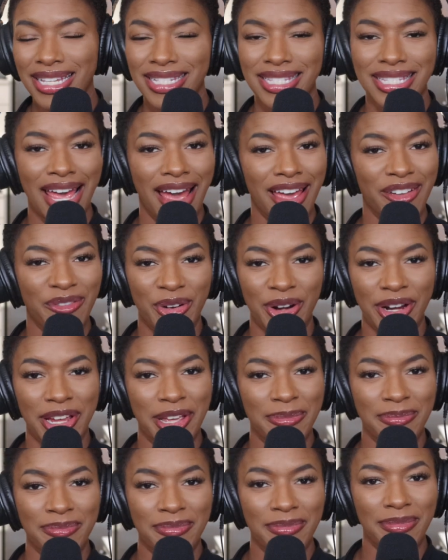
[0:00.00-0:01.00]
this guy for
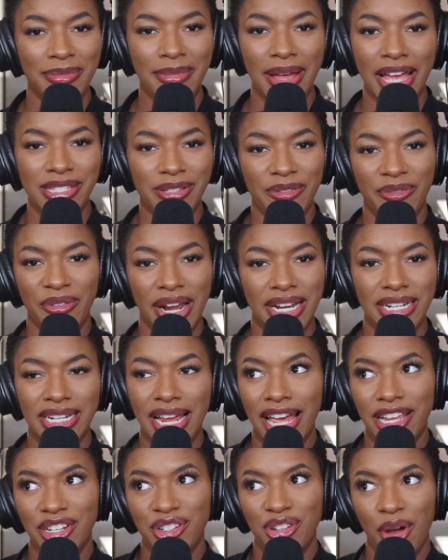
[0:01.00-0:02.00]
him as a friend.
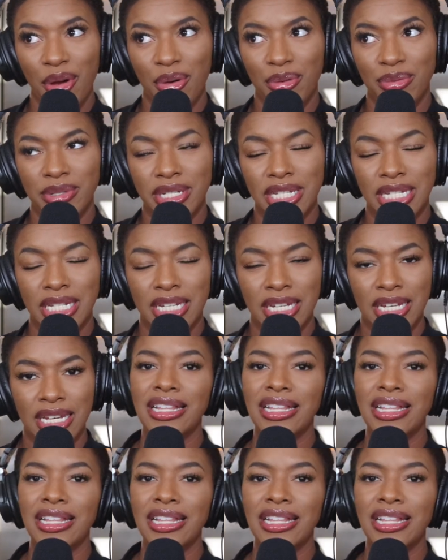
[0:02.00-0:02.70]
I don't.